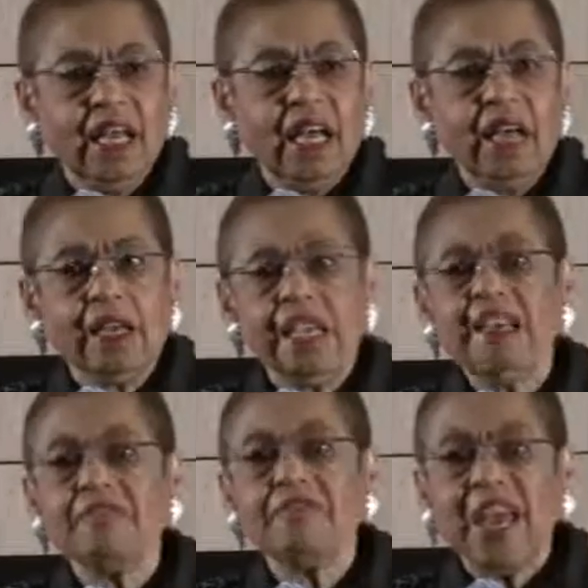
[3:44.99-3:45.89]
uh,
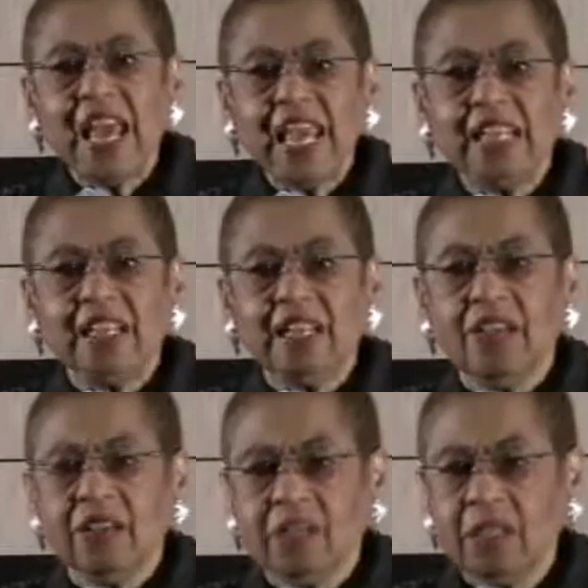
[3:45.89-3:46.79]
invade
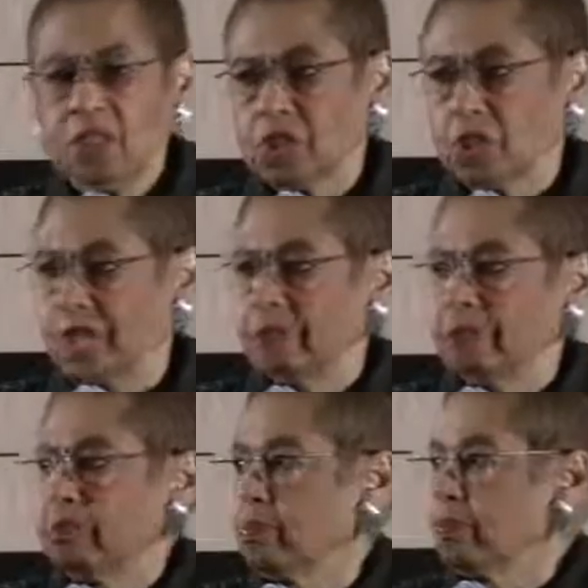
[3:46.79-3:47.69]
another country,
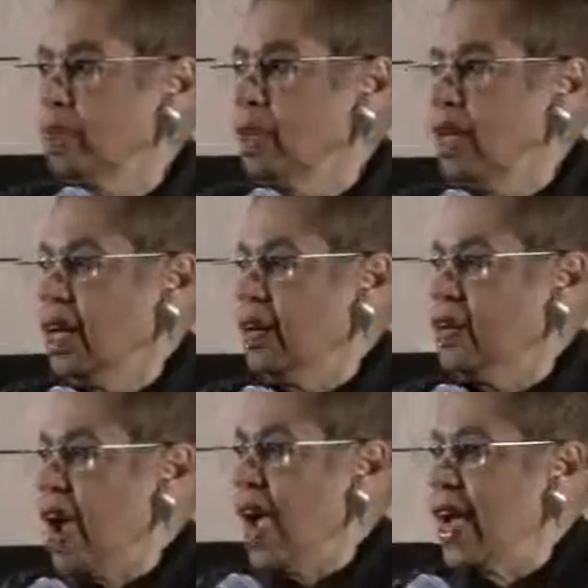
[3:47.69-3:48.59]

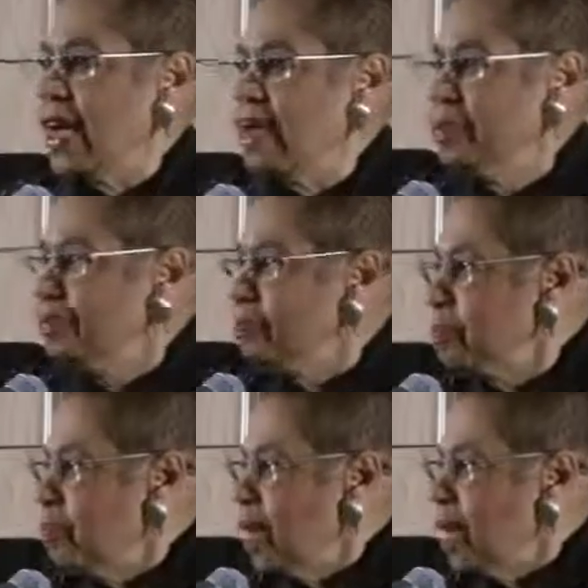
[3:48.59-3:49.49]
Iraq,
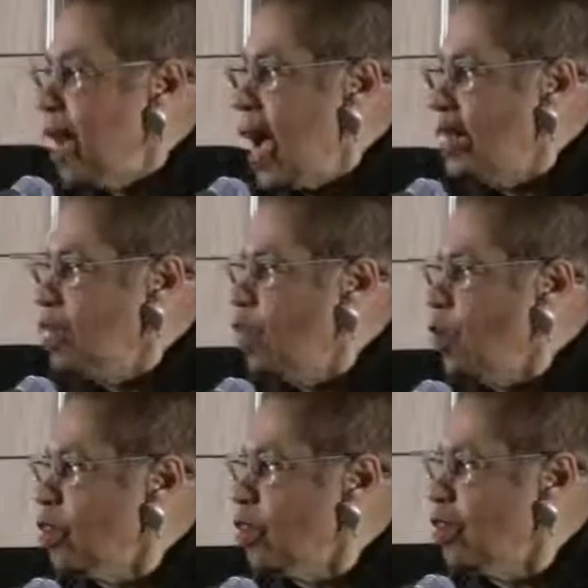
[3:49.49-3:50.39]
I could
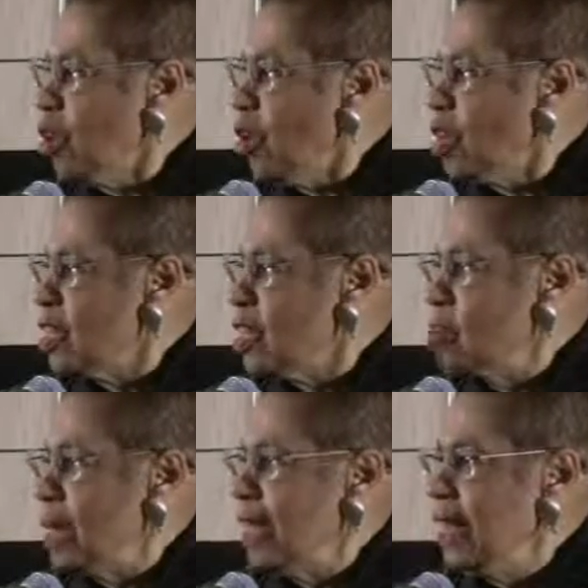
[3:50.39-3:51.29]
go on the floor and
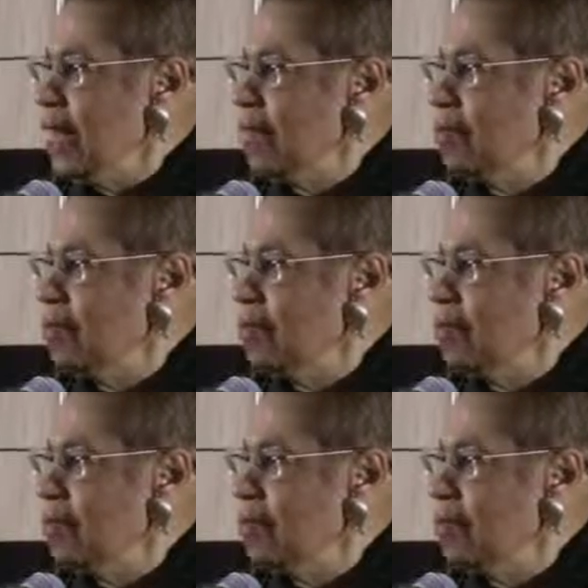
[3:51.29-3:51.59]
speak,